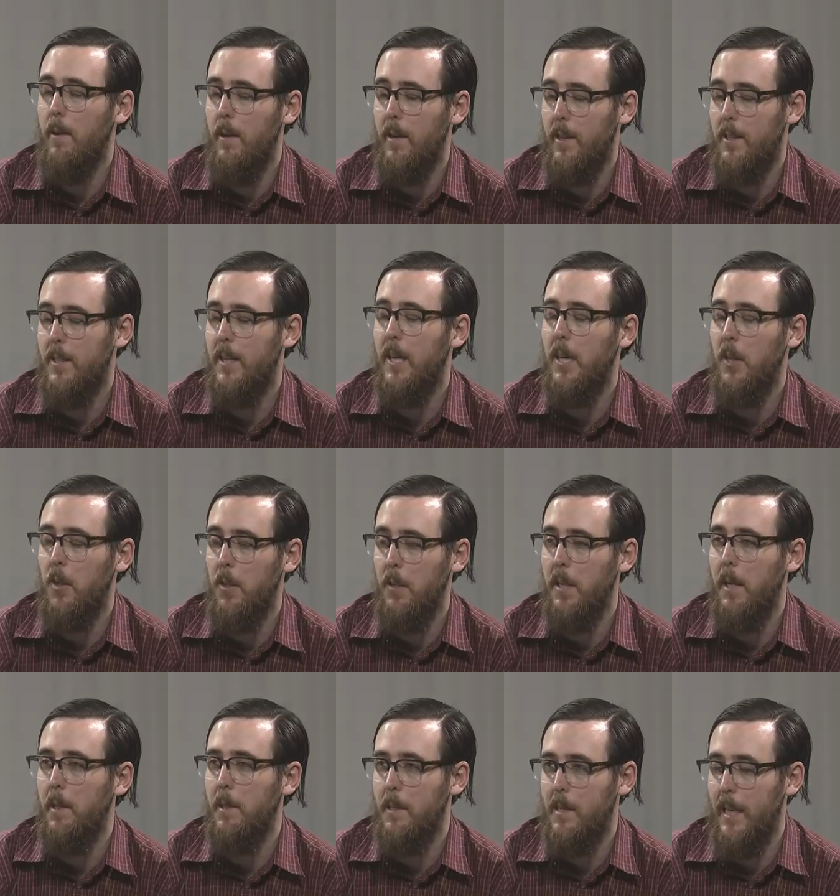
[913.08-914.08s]
Excel, and
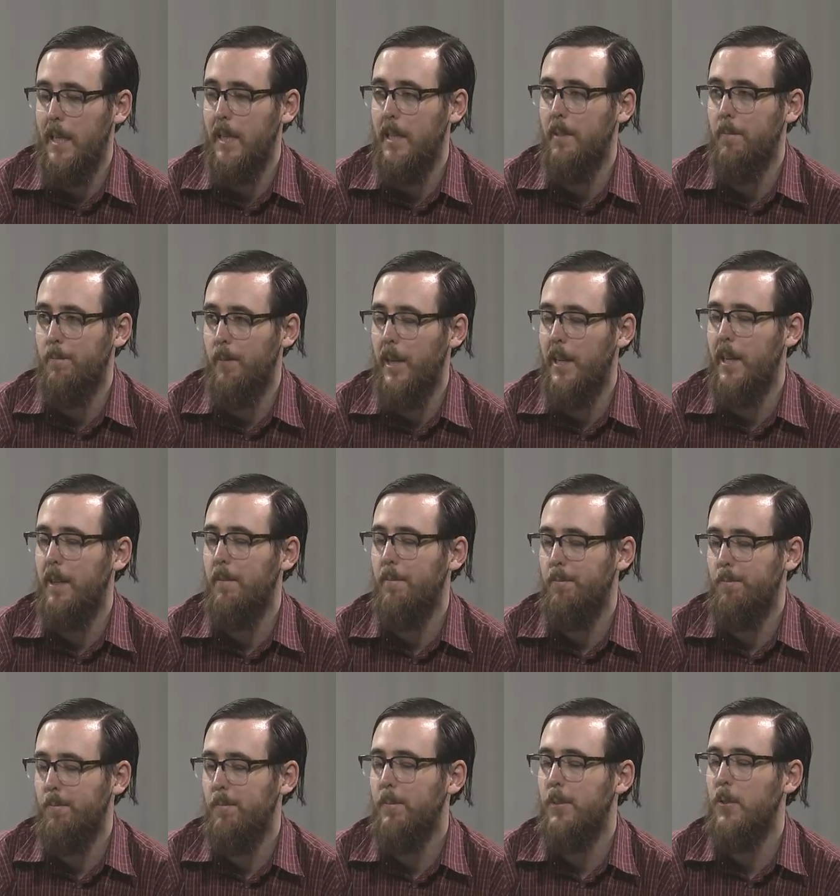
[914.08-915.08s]
then
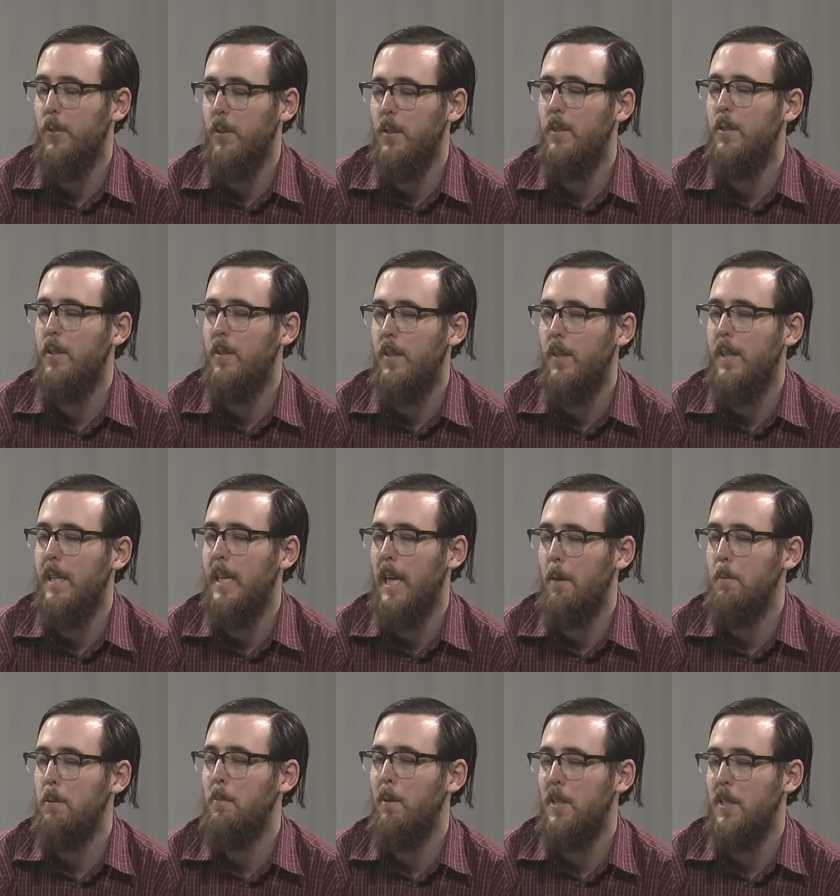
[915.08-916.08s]
cleaning up
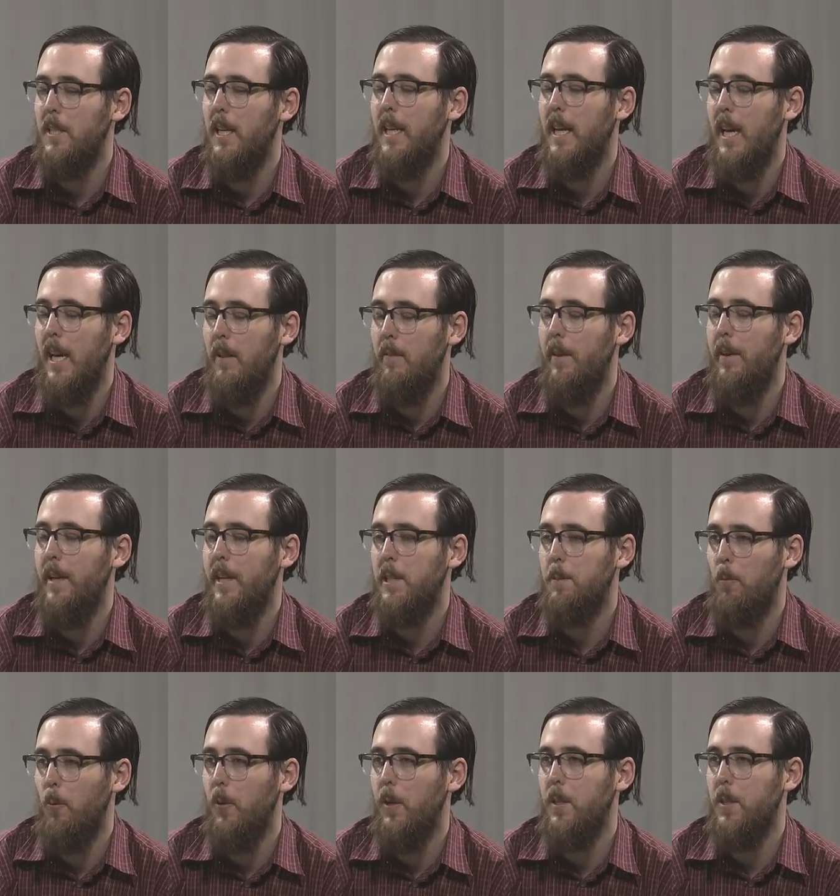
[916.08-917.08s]
as much as I can, and then
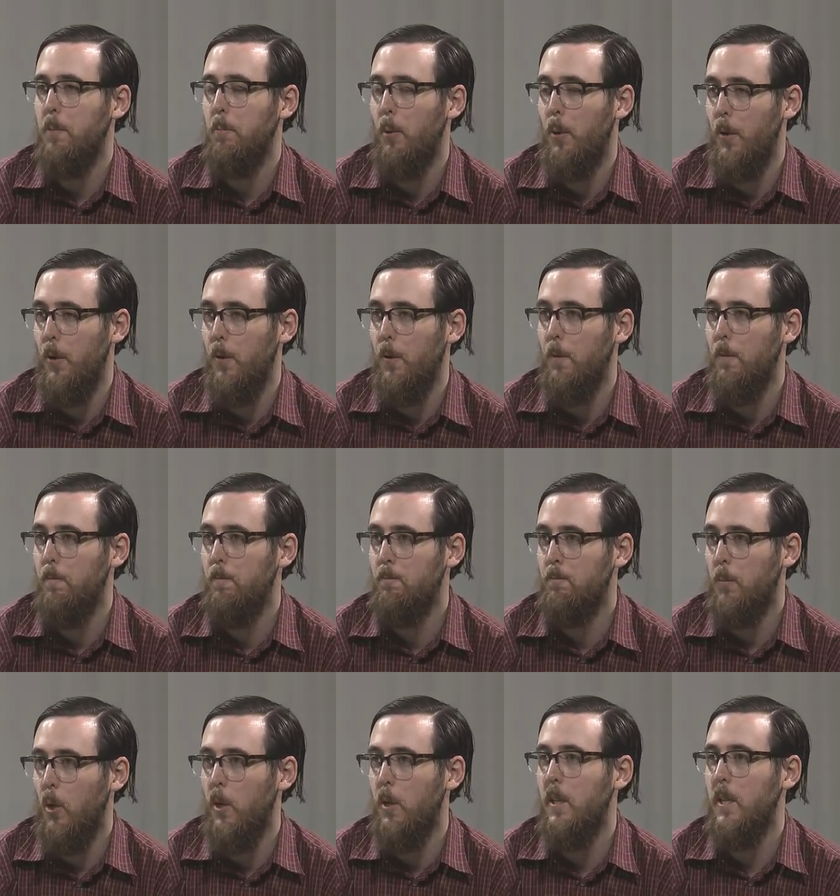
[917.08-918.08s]
exporting to Perl,
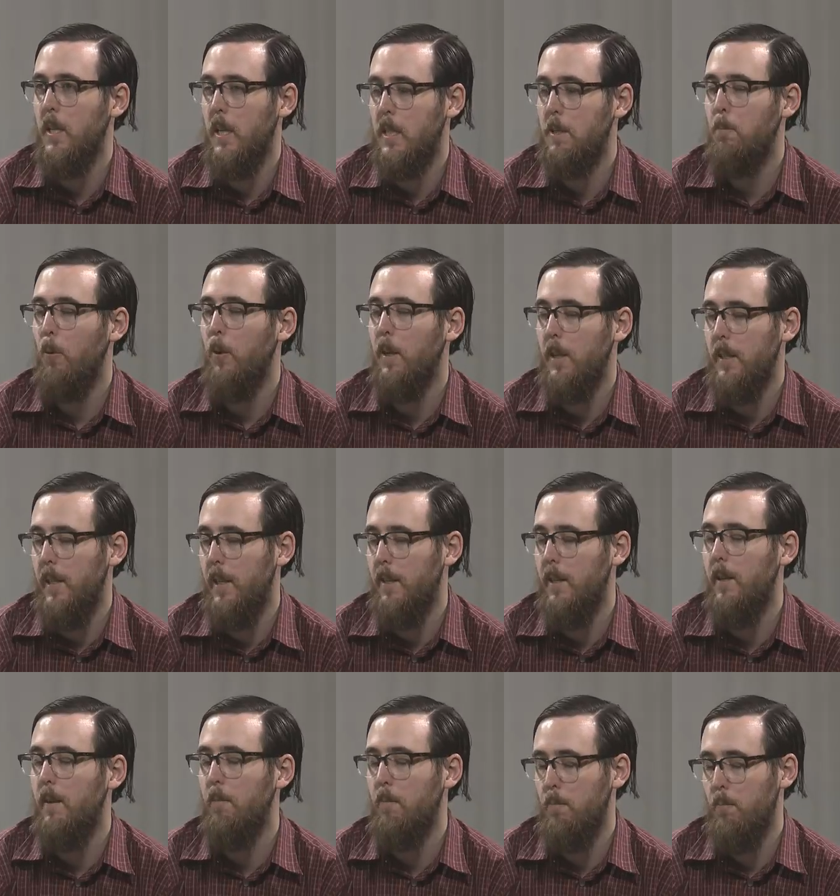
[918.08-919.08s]
or exporting and
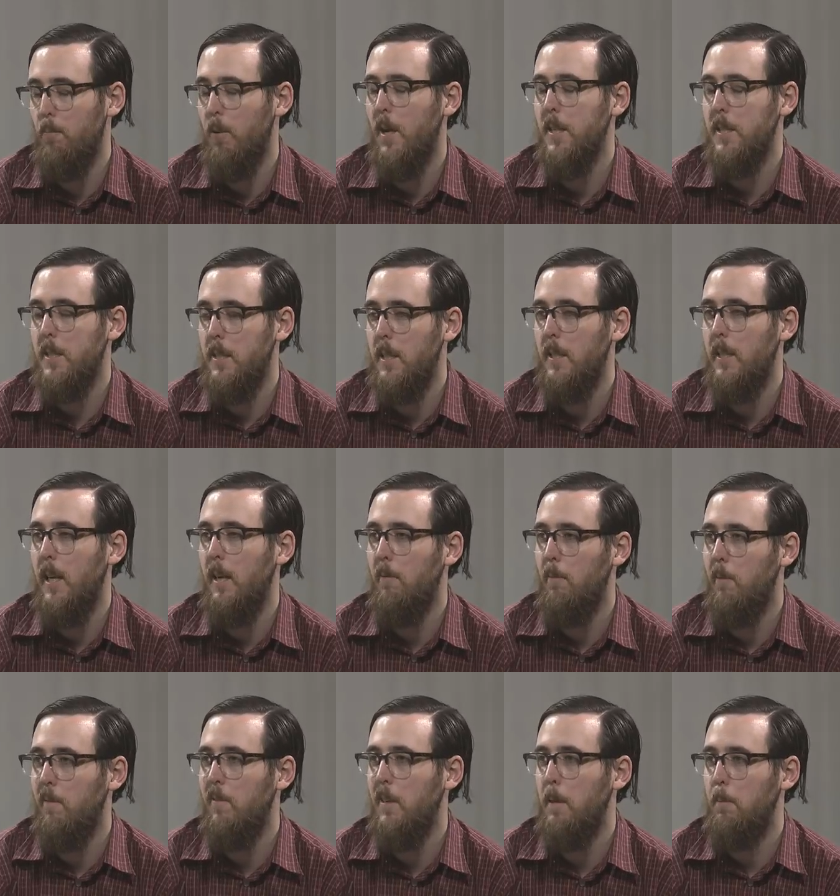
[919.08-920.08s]
then processing data
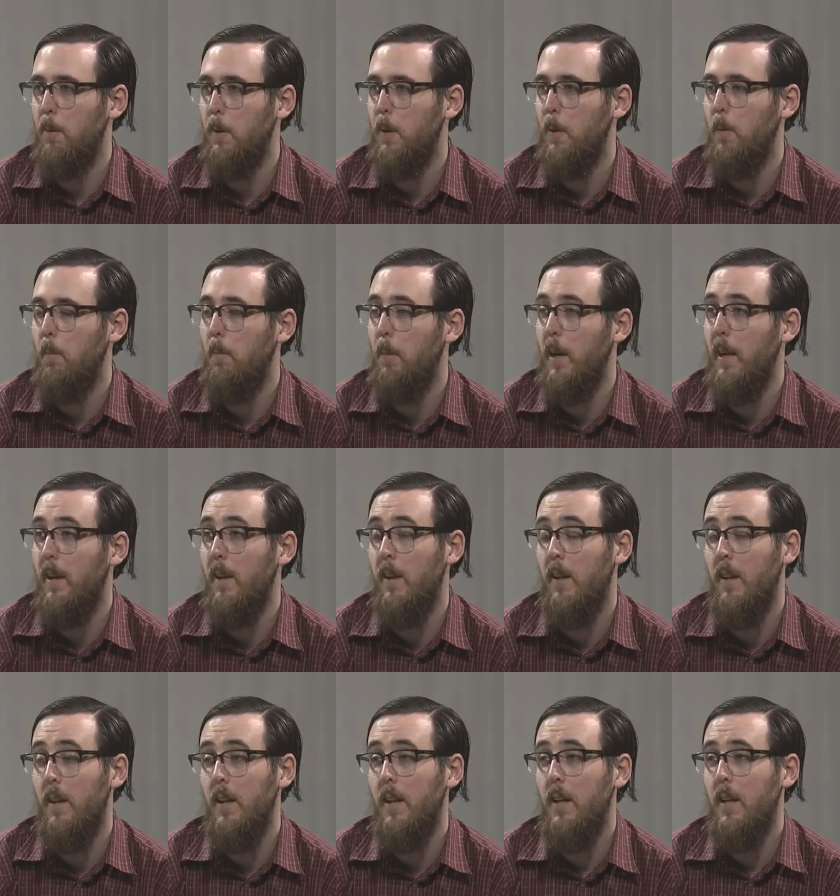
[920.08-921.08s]
via Perl. But
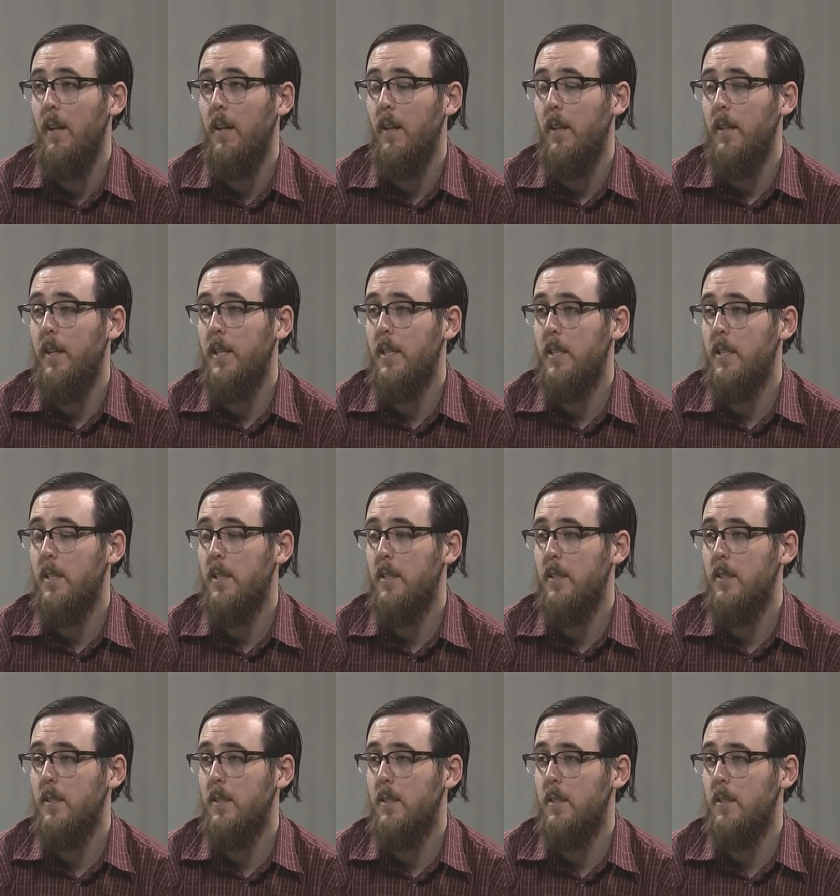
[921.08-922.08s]
this
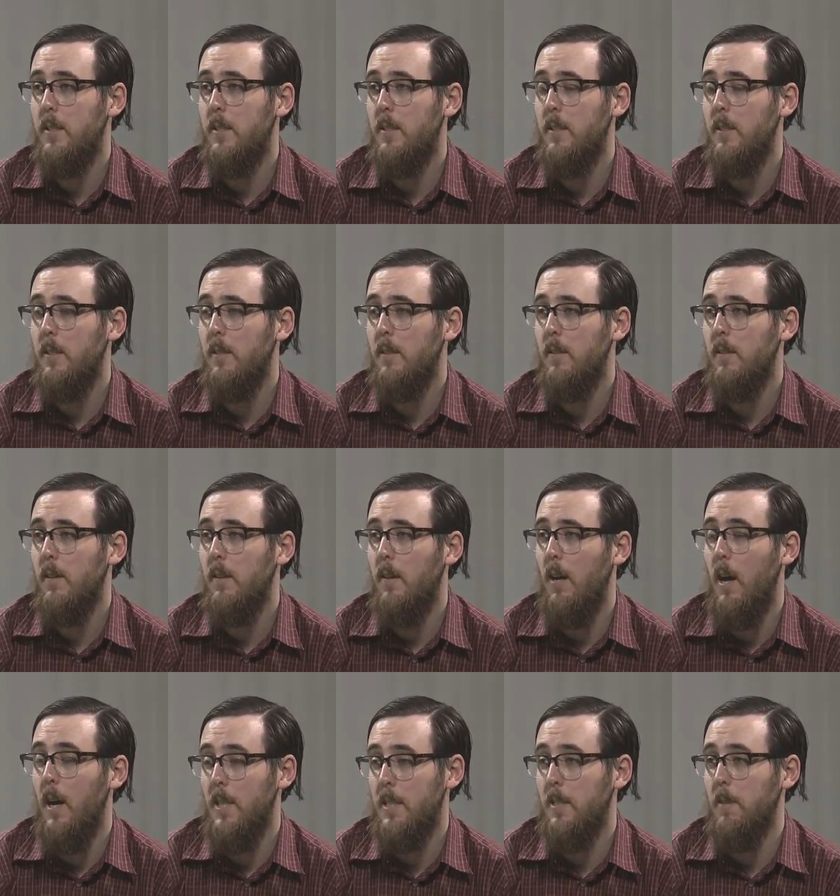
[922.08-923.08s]
is
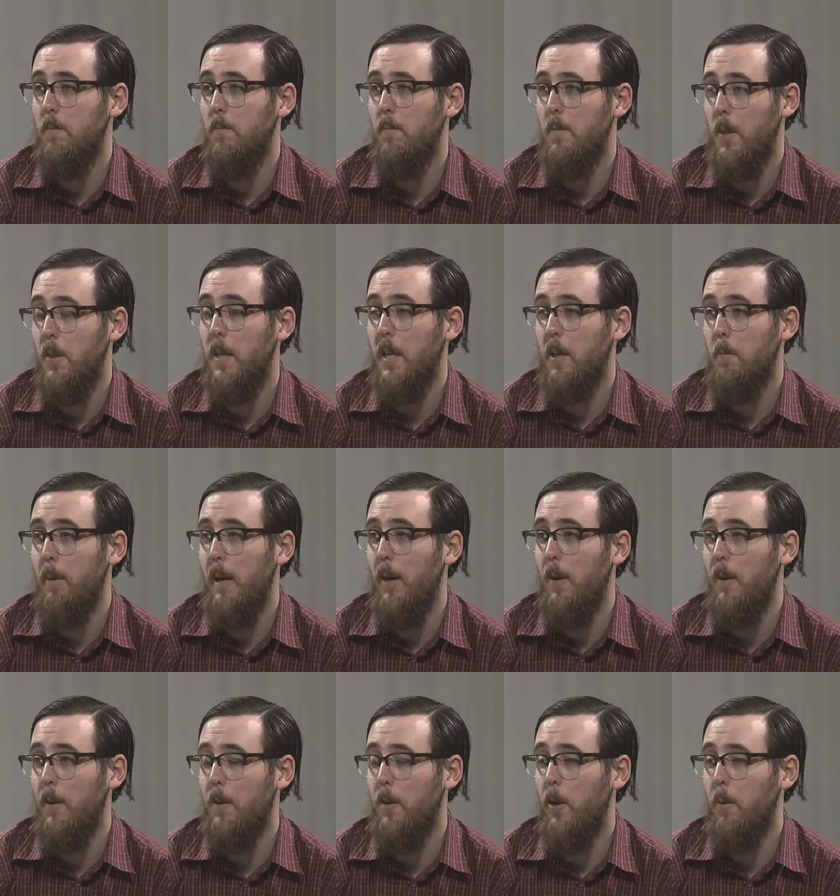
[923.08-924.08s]
awesome to think
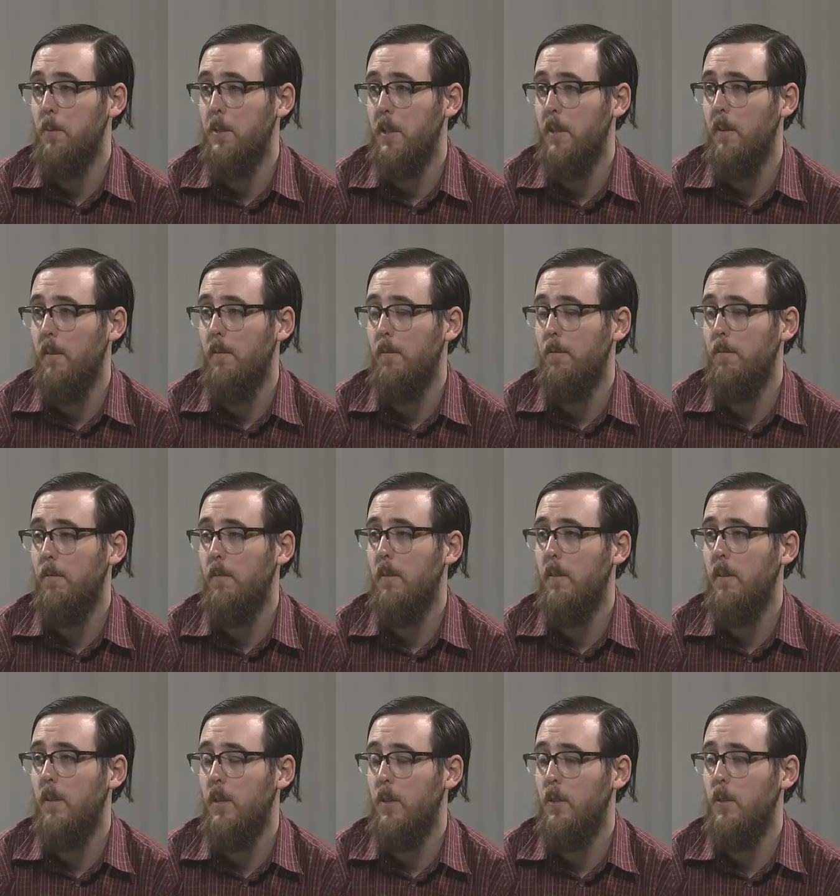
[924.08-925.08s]
about in terms of
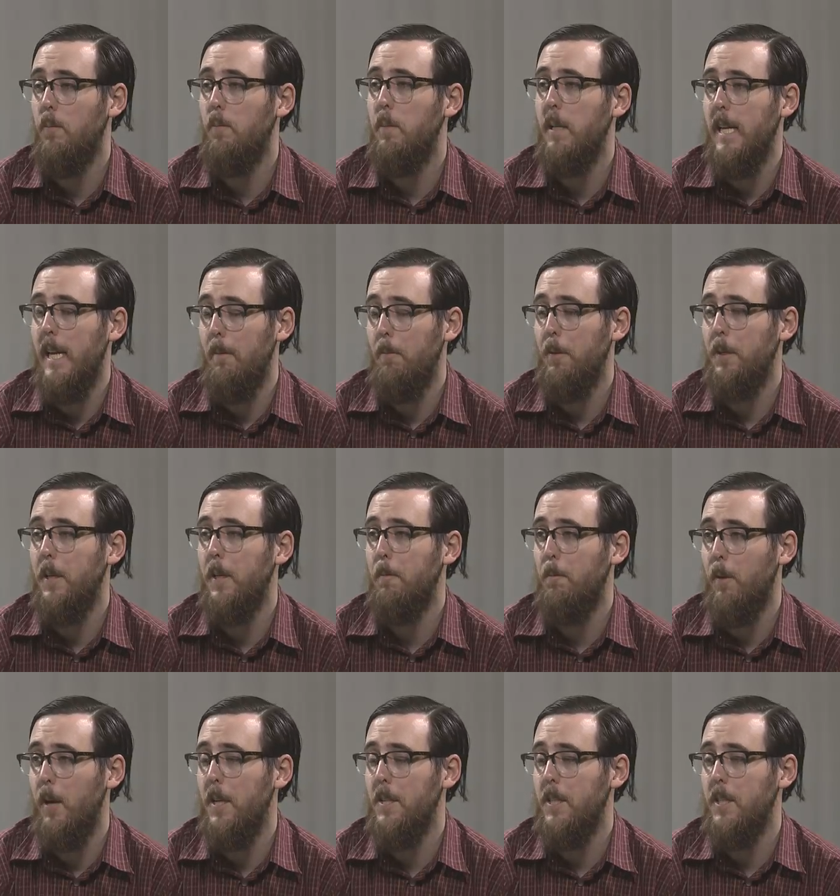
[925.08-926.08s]
being able to
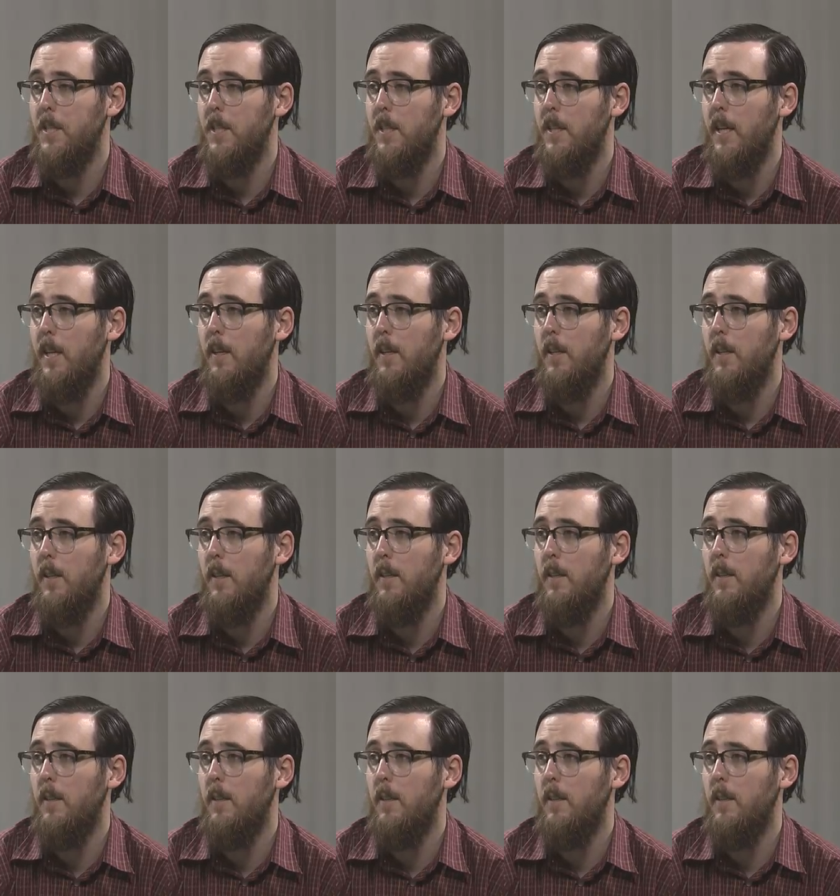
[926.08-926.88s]
process the data,